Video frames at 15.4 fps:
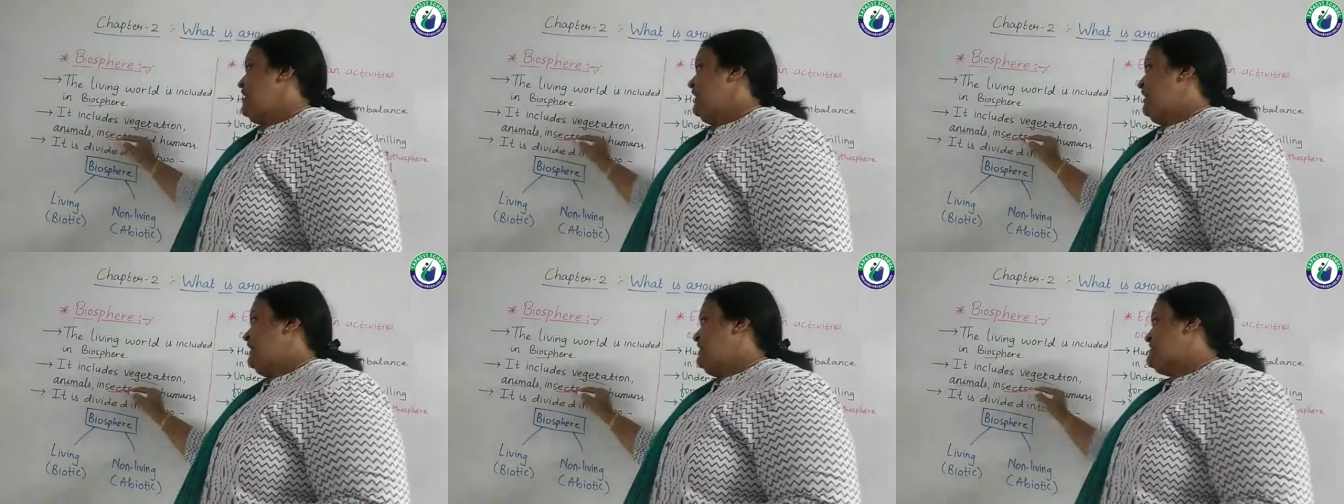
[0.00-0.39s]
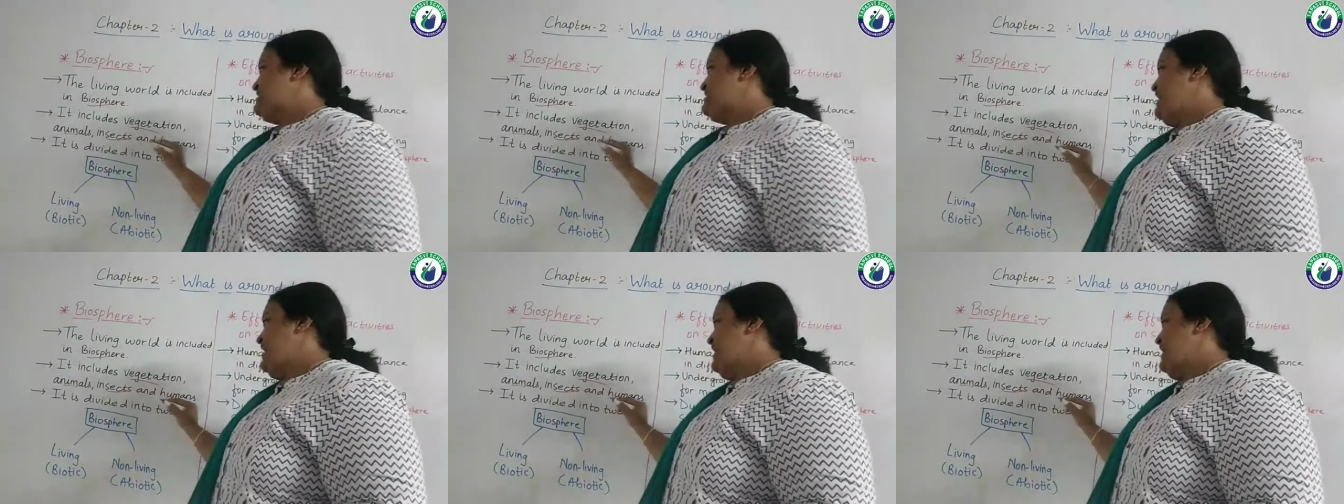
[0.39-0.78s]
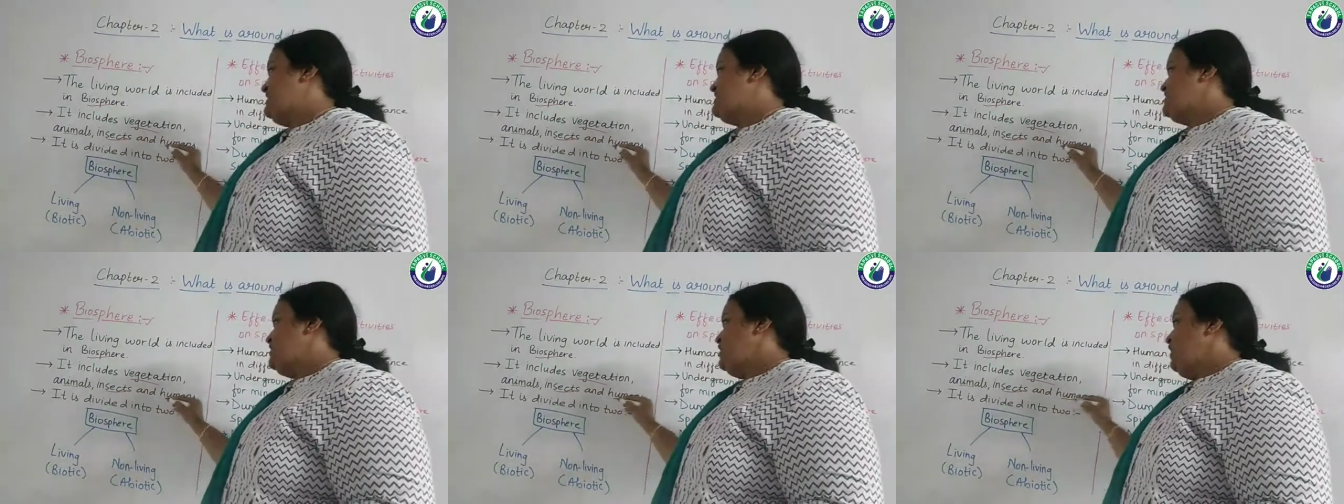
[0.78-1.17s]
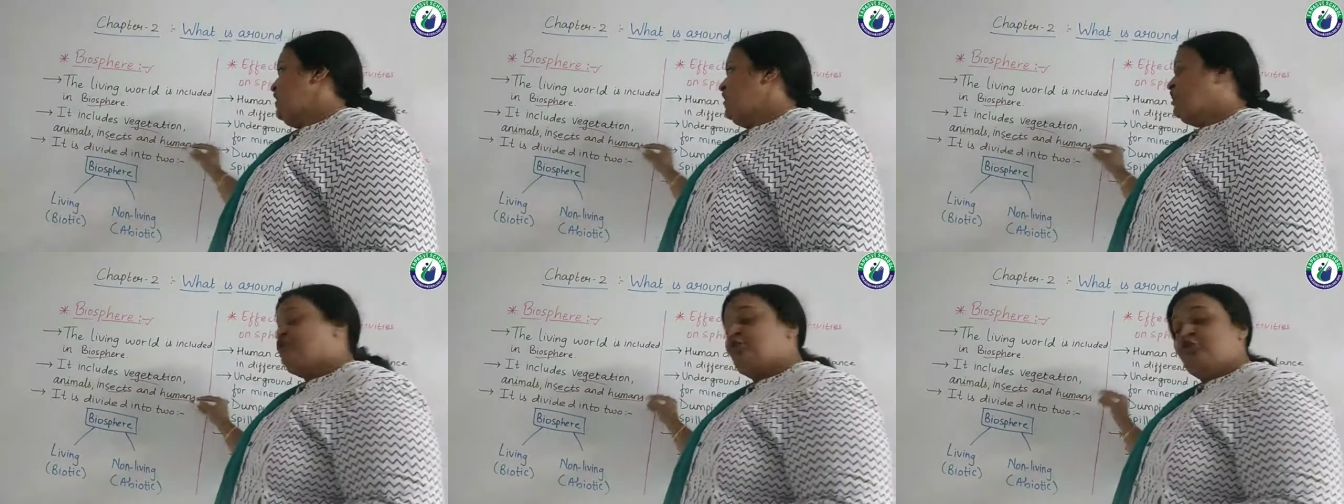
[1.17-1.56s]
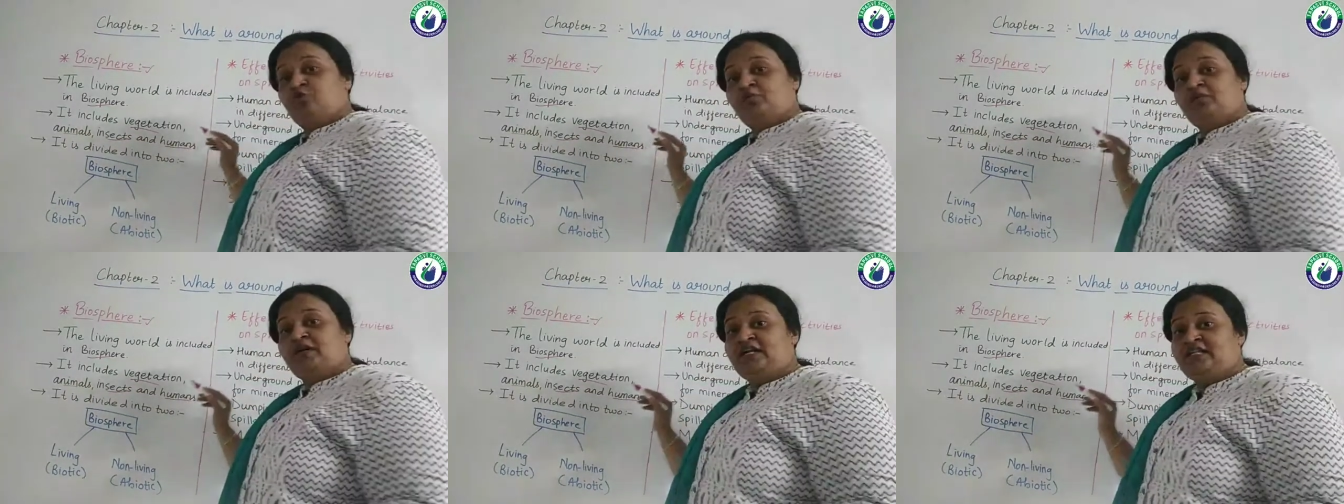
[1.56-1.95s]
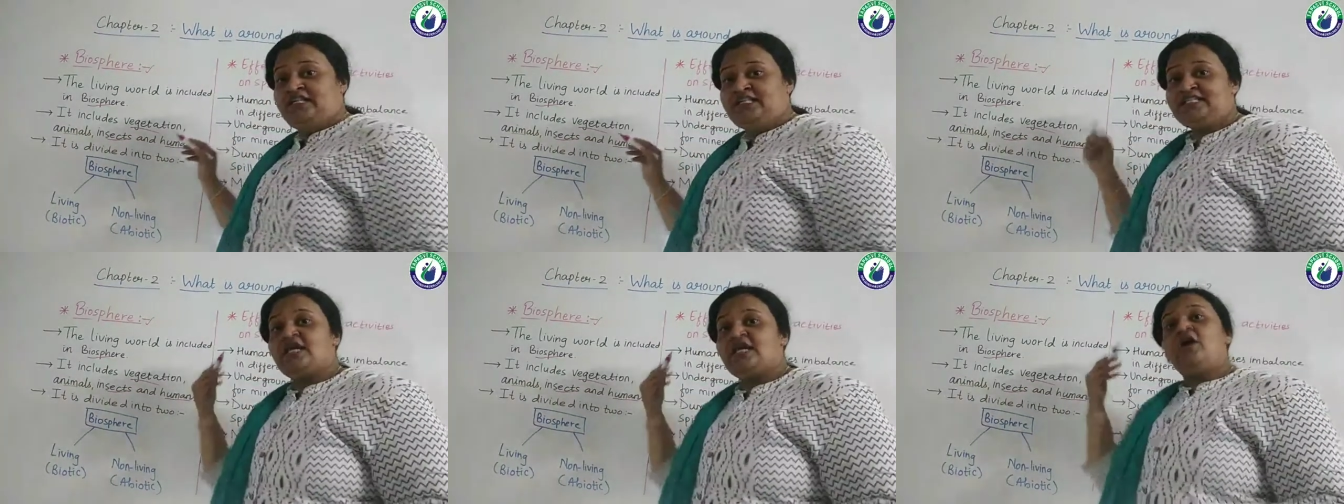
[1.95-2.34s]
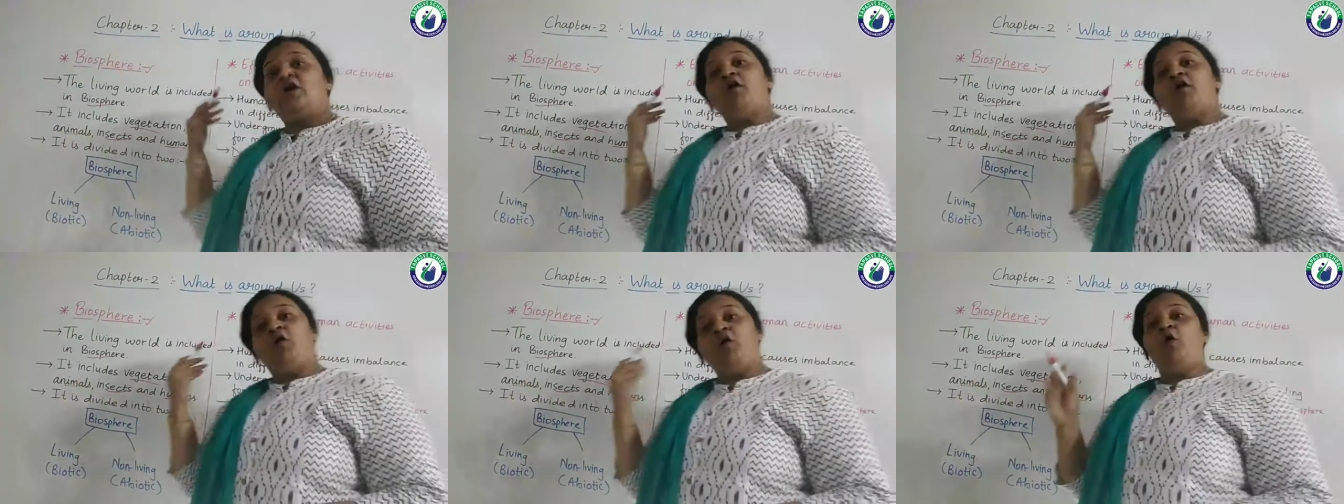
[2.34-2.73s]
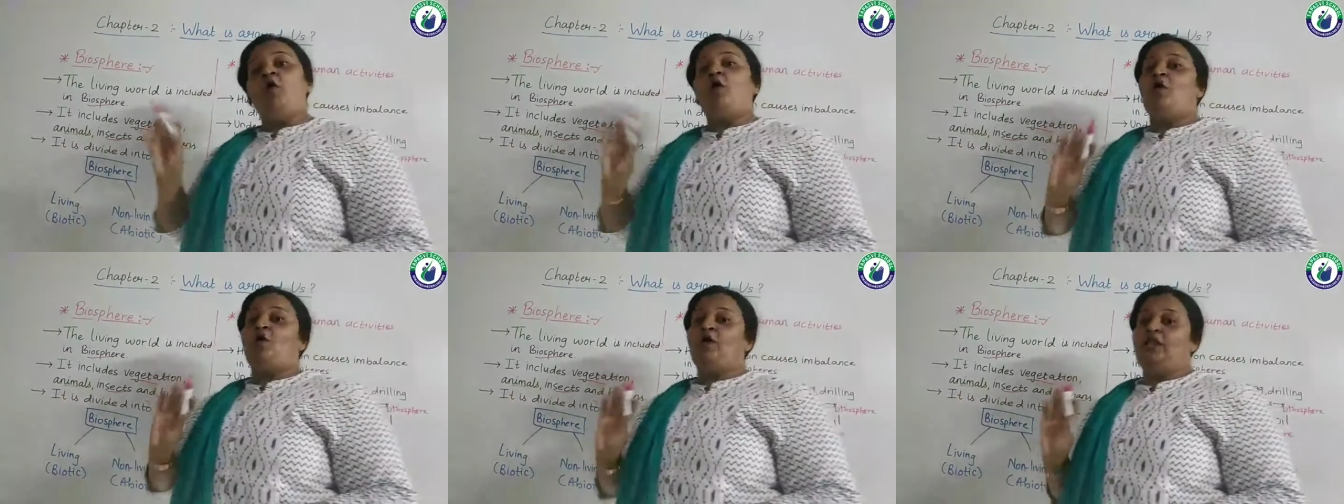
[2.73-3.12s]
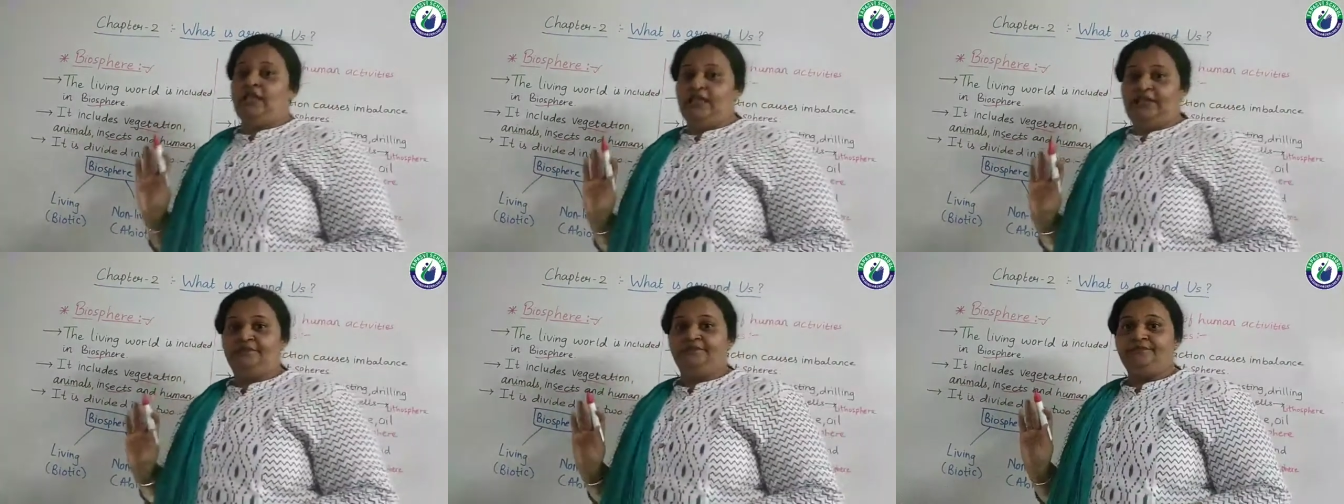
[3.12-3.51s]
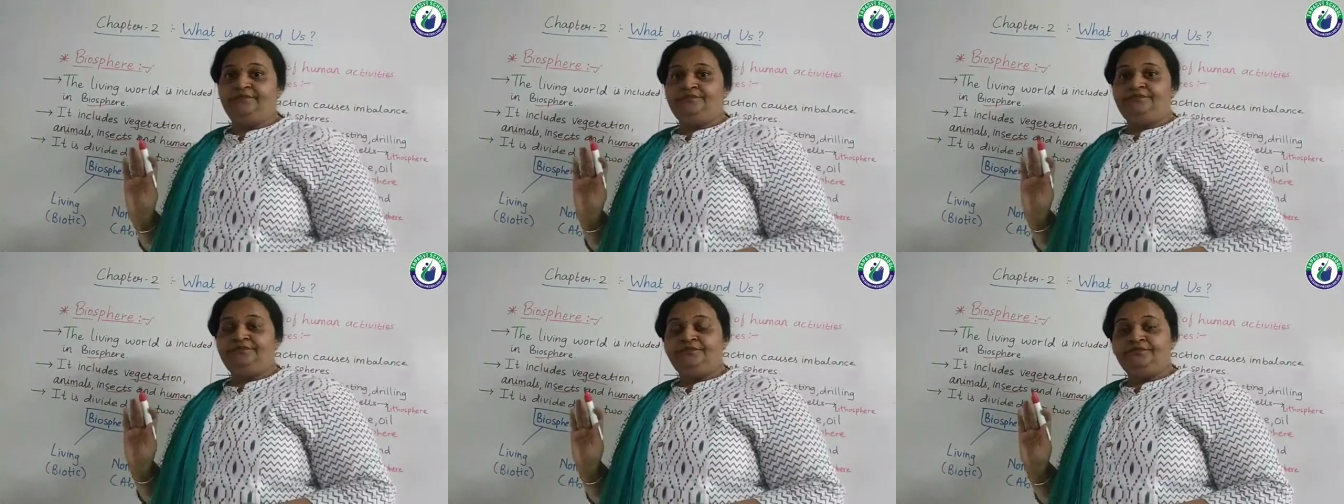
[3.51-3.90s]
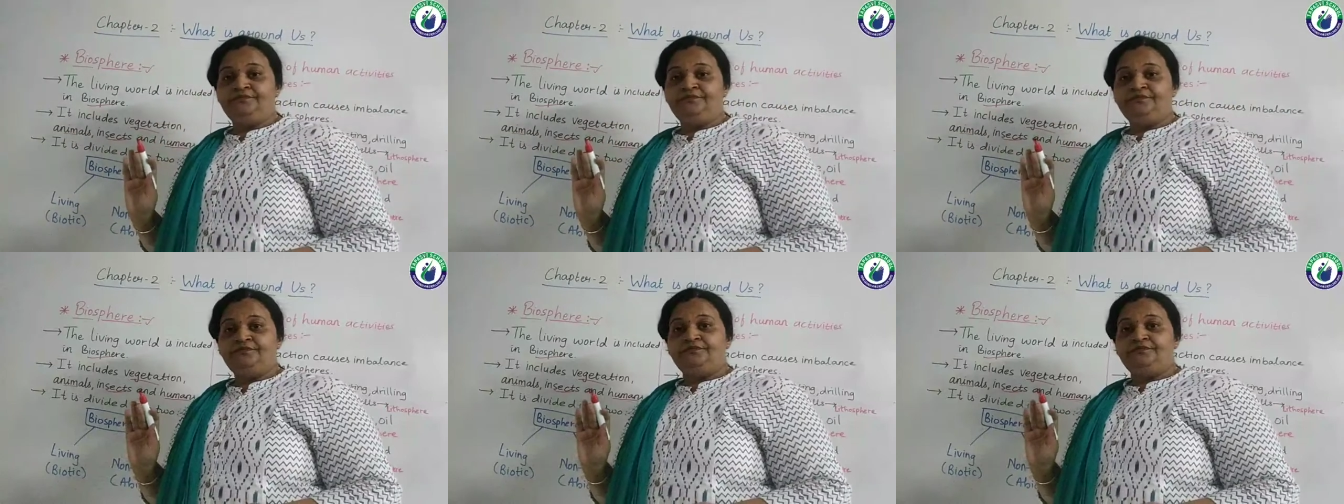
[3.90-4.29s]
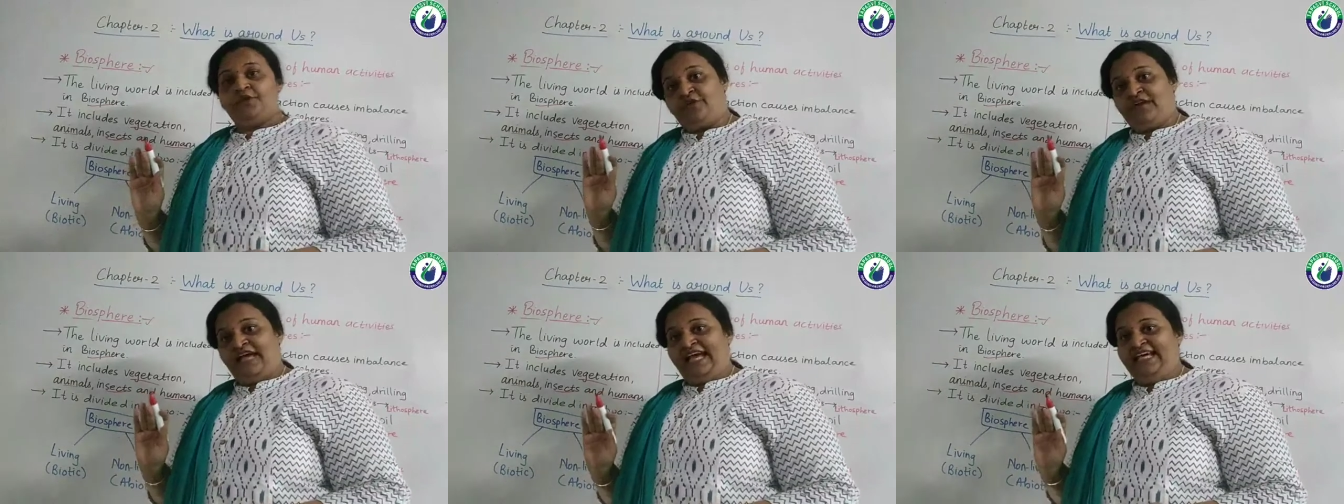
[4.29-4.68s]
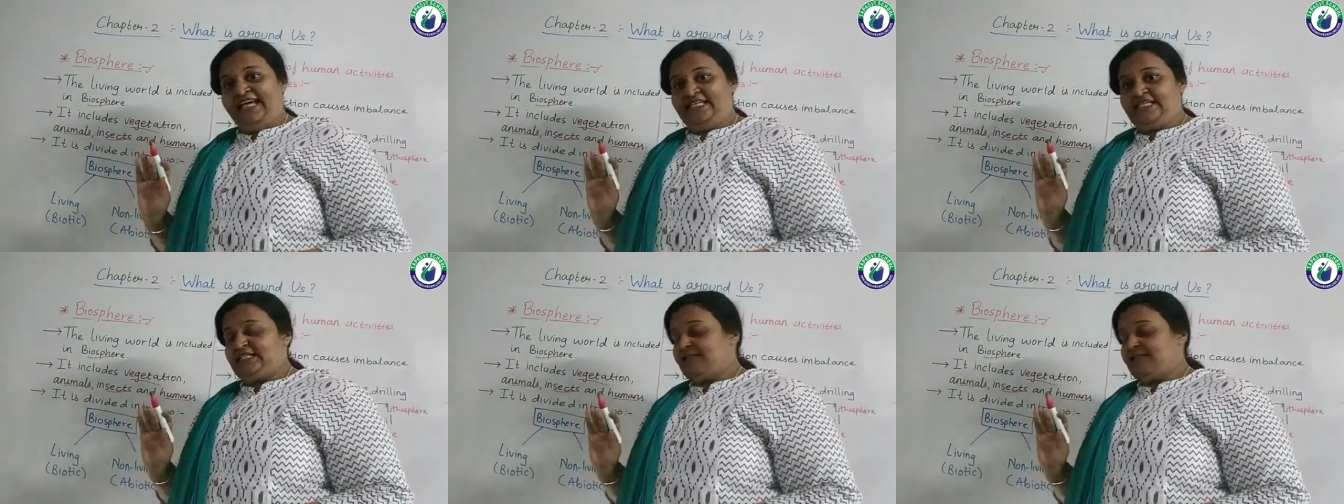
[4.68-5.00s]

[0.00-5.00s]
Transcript: insects, humans, all. Right?